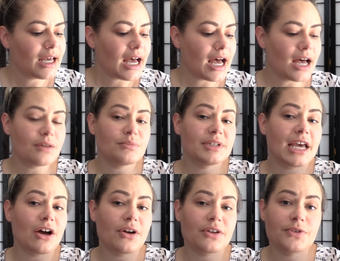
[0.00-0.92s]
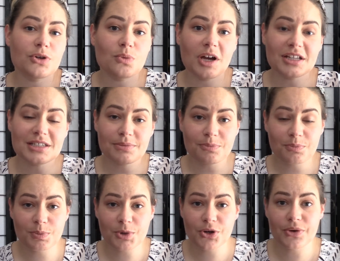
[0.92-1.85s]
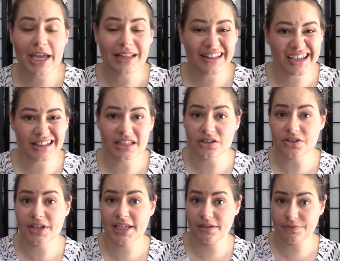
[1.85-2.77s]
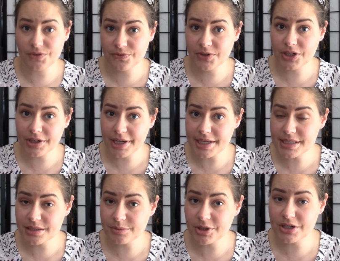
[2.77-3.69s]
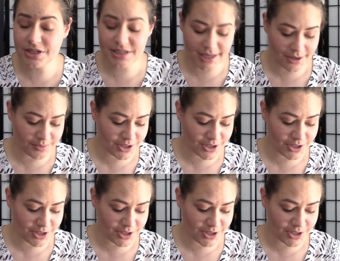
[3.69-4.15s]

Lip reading: Now, if you want to create like a little gift for your customers,